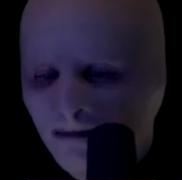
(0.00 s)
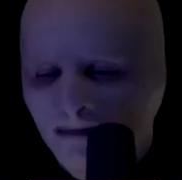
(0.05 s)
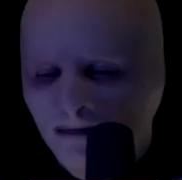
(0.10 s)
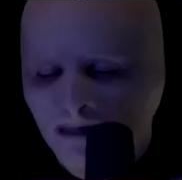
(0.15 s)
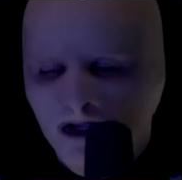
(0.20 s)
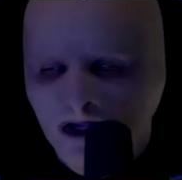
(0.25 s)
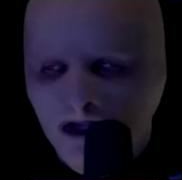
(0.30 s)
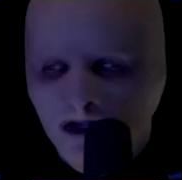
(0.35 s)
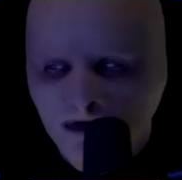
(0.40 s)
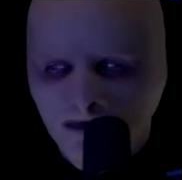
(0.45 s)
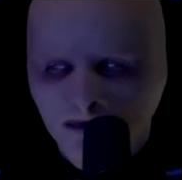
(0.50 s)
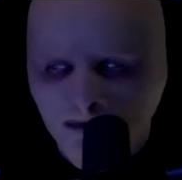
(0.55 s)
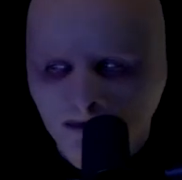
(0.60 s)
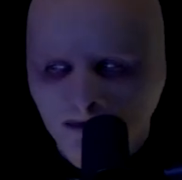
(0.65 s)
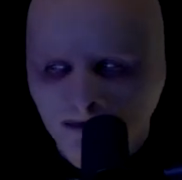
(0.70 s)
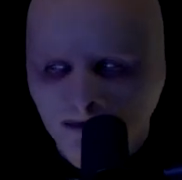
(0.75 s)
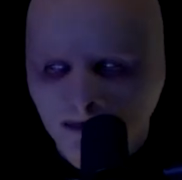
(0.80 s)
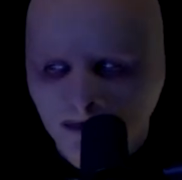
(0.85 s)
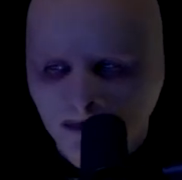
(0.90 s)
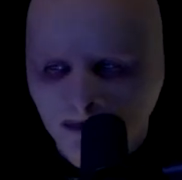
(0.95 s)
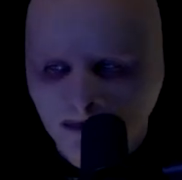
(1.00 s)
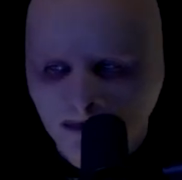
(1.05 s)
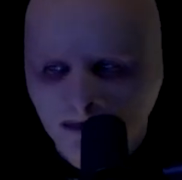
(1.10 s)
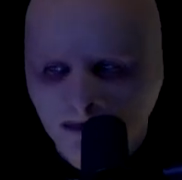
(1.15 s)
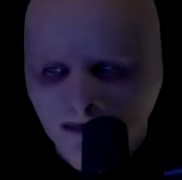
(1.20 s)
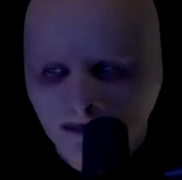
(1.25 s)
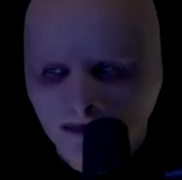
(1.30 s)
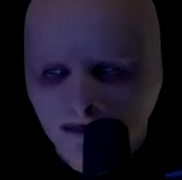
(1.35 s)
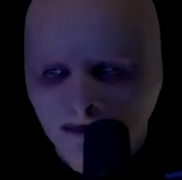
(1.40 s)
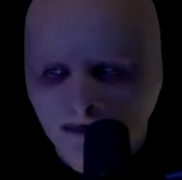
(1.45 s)
Me
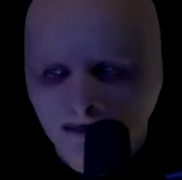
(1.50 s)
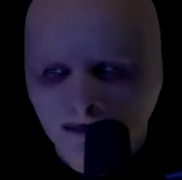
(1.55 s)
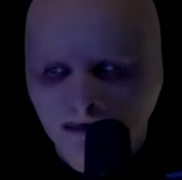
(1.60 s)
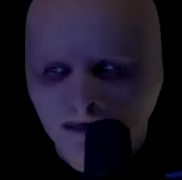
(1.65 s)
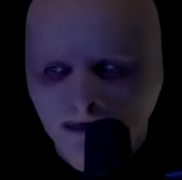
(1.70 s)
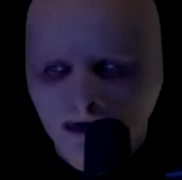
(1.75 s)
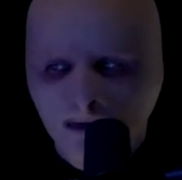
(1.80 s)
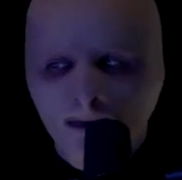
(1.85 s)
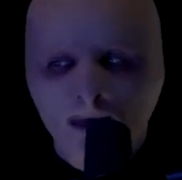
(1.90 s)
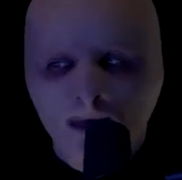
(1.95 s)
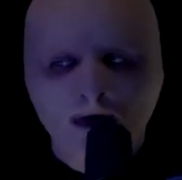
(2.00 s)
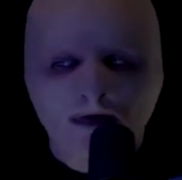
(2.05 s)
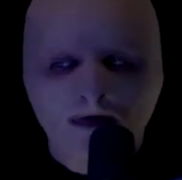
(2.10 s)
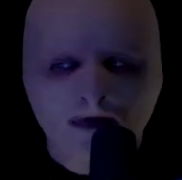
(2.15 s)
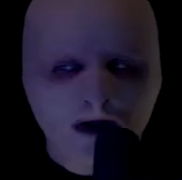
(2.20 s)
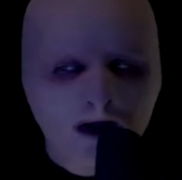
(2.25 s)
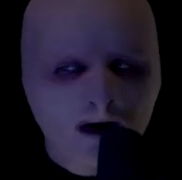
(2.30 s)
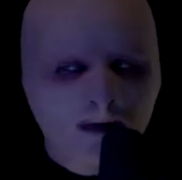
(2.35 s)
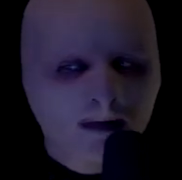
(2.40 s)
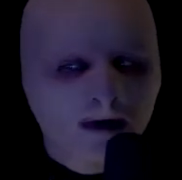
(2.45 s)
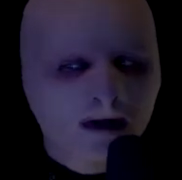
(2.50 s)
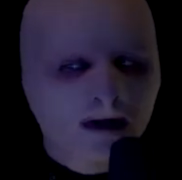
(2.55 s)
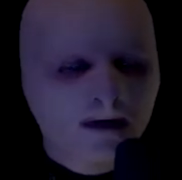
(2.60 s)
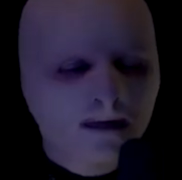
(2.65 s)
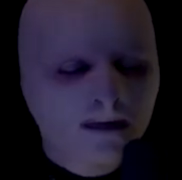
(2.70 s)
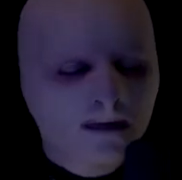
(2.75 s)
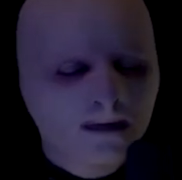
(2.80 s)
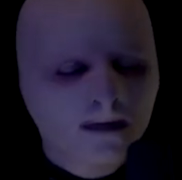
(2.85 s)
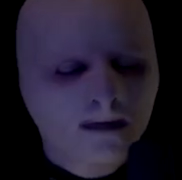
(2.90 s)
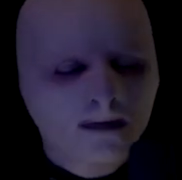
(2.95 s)
and my family
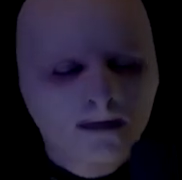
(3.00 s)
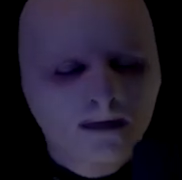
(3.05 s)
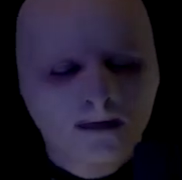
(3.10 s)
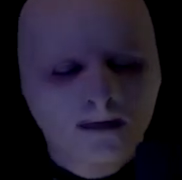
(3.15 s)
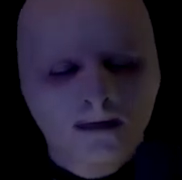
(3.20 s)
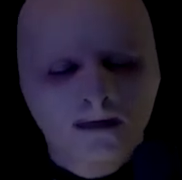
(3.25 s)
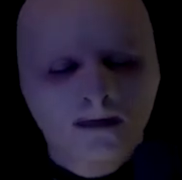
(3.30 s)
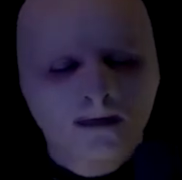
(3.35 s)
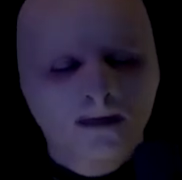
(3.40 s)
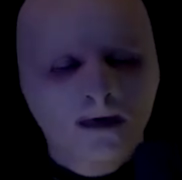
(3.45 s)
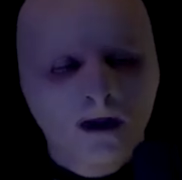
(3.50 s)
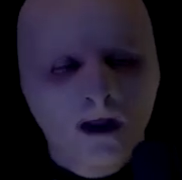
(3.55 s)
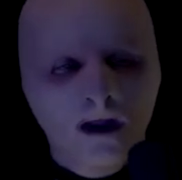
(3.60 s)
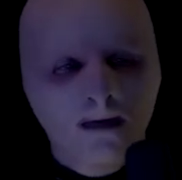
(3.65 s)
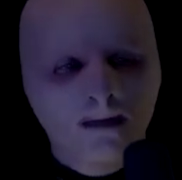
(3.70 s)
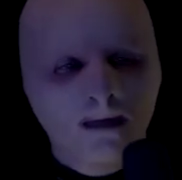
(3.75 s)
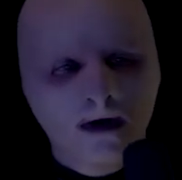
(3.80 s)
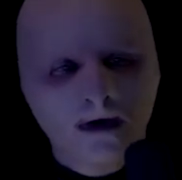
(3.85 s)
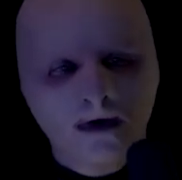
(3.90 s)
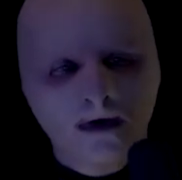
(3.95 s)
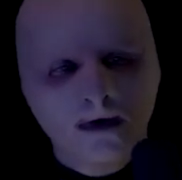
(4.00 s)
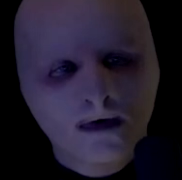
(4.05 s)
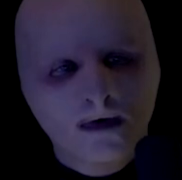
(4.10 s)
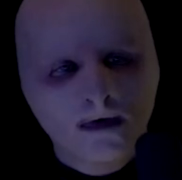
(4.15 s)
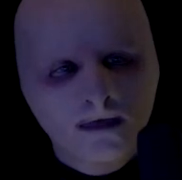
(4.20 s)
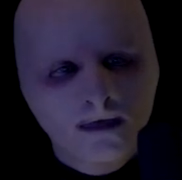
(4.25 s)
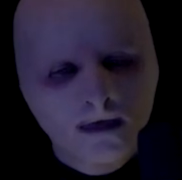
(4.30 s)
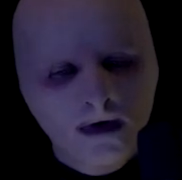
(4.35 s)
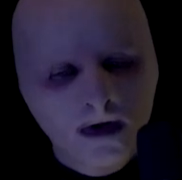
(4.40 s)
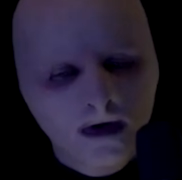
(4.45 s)
and my
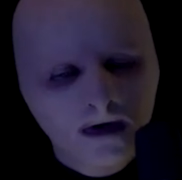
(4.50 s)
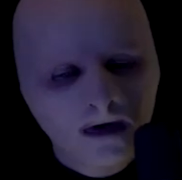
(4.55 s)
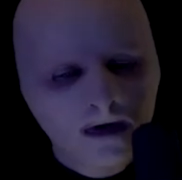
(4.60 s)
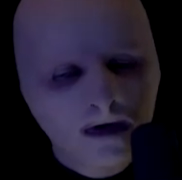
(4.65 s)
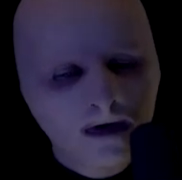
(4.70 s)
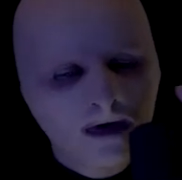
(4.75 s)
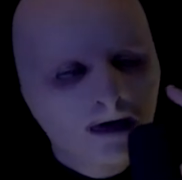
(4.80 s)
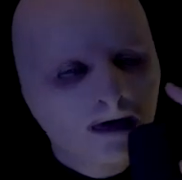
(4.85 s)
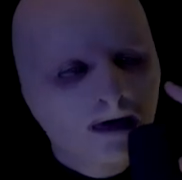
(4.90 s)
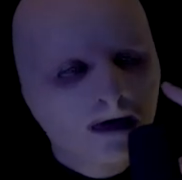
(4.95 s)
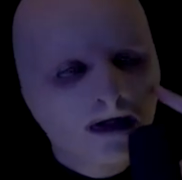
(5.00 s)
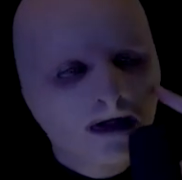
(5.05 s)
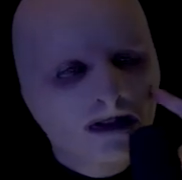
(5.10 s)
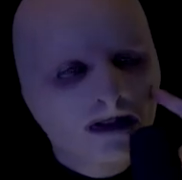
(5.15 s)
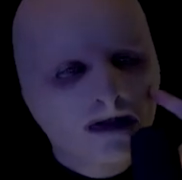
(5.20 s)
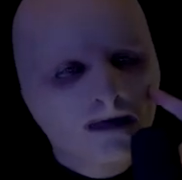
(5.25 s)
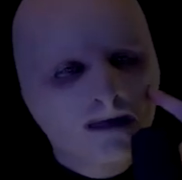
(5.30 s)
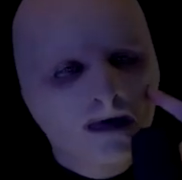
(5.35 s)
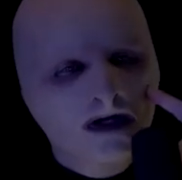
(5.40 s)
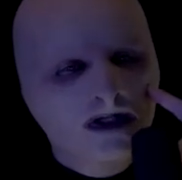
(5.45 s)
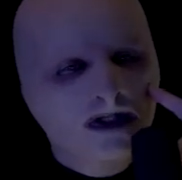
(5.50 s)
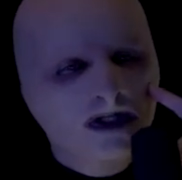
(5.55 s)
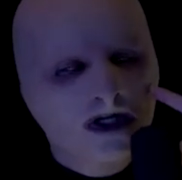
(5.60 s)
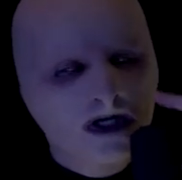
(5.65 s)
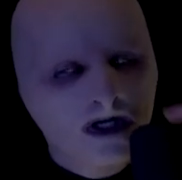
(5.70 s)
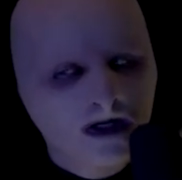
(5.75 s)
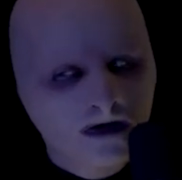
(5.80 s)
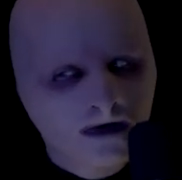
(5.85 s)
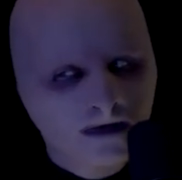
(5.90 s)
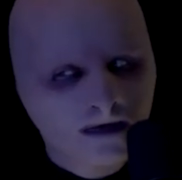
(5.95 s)
girlfriend kissing my
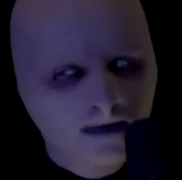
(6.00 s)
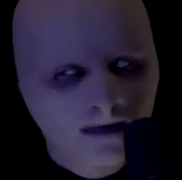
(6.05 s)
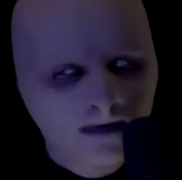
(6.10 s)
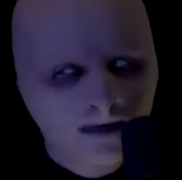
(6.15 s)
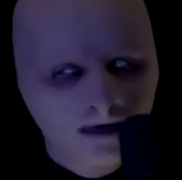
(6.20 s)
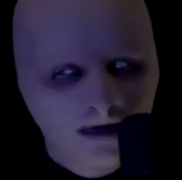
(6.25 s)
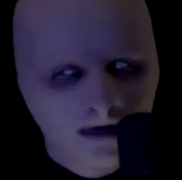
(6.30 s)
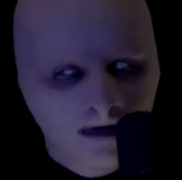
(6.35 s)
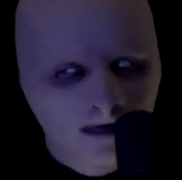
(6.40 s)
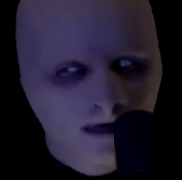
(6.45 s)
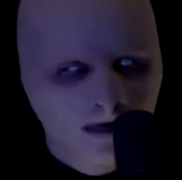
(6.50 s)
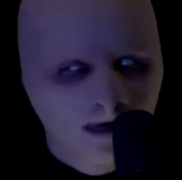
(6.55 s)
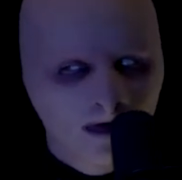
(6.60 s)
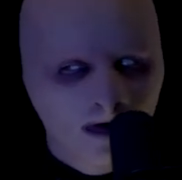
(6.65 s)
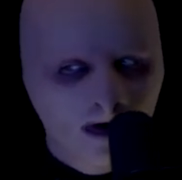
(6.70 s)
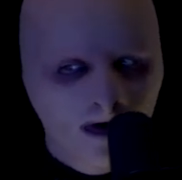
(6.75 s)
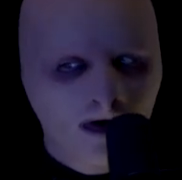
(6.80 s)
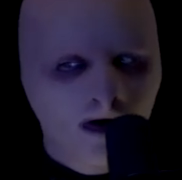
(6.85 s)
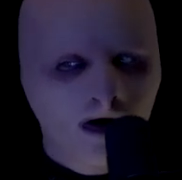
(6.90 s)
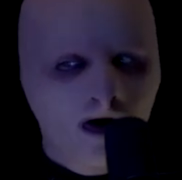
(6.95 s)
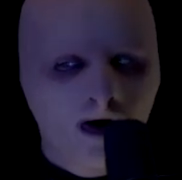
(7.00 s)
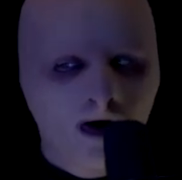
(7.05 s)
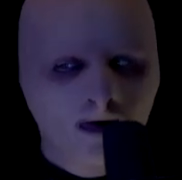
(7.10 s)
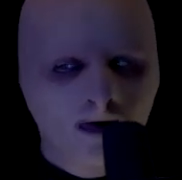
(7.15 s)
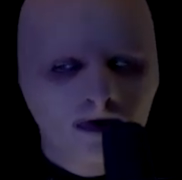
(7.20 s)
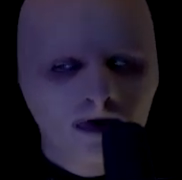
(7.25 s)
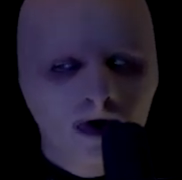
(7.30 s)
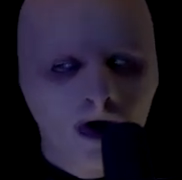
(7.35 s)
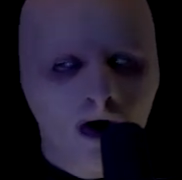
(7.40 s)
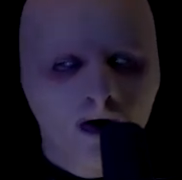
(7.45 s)
cheek
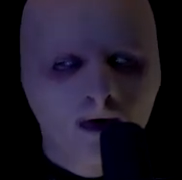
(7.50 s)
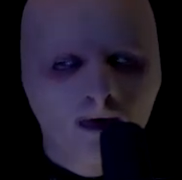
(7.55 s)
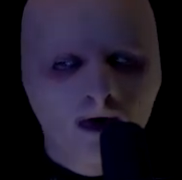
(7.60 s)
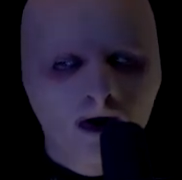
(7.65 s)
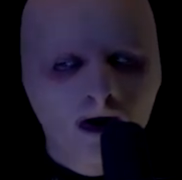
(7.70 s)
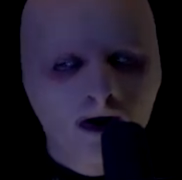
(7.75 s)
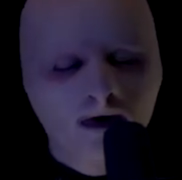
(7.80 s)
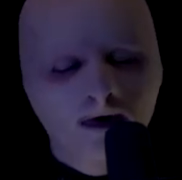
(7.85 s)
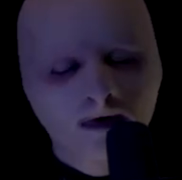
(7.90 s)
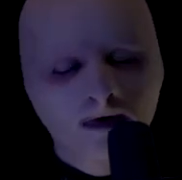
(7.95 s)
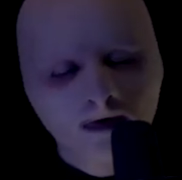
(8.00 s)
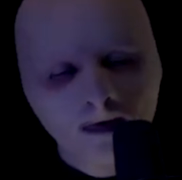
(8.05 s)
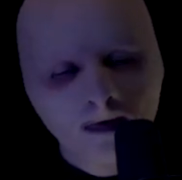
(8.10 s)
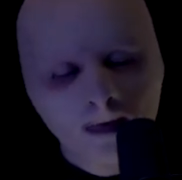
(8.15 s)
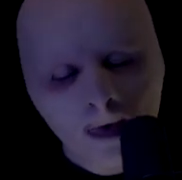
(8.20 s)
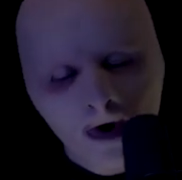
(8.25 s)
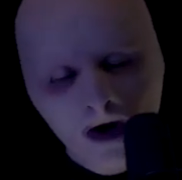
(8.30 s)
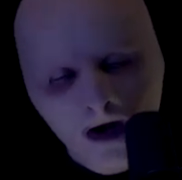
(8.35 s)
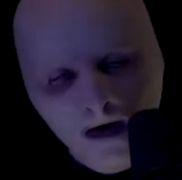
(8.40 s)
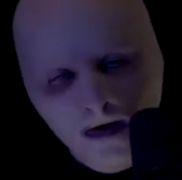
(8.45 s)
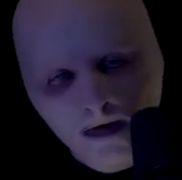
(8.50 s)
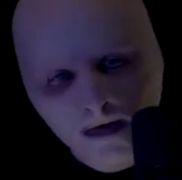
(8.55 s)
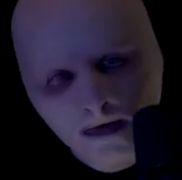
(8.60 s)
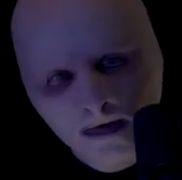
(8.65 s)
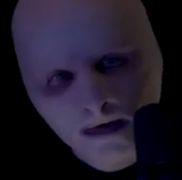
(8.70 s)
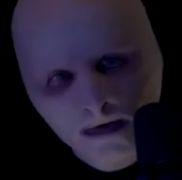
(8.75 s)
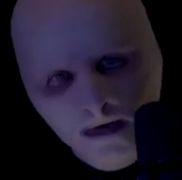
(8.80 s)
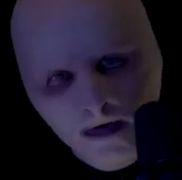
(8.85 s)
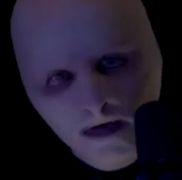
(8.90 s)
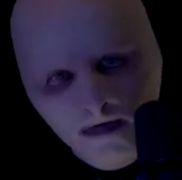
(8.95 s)
all know and are aware
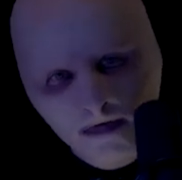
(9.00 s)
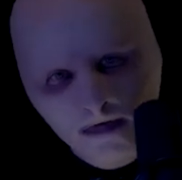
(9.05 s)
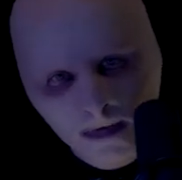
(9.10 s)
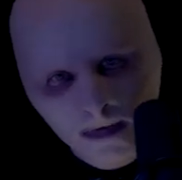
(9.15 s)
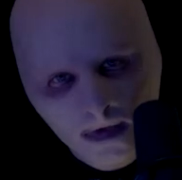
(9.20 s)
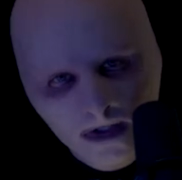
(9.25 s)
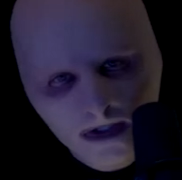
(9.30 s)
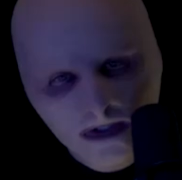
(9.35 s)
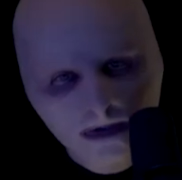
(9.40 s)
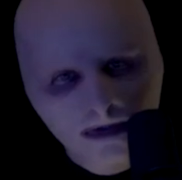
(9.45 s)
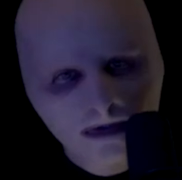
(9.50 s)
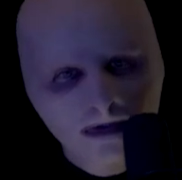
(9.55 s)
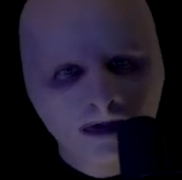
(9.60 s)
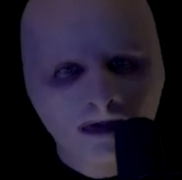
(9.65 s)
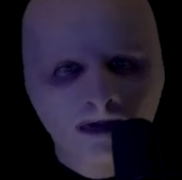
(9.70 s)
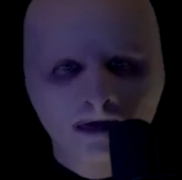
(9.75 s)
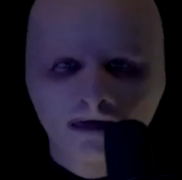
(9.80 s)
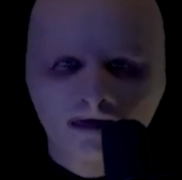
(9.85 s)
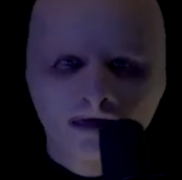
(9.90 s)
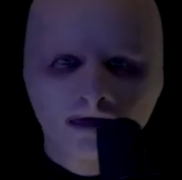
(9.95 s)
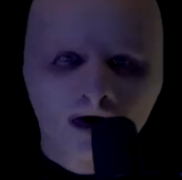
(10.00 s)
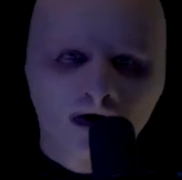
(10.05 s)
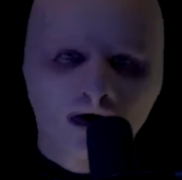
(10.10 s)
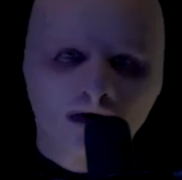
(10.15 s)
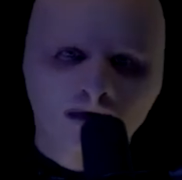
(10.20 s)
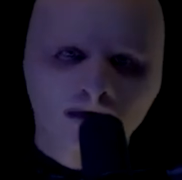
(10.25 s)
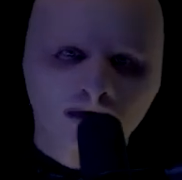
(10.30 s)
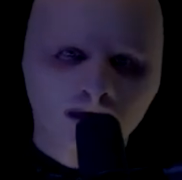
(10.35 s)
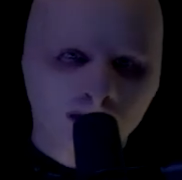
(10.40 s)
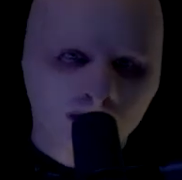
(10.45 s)
of the risks
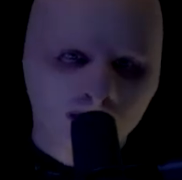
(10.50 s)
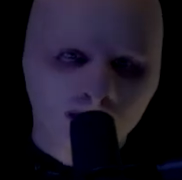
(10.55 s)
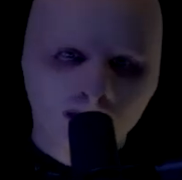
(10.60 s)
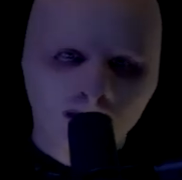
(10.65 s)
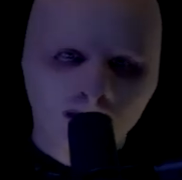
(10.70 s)
involved.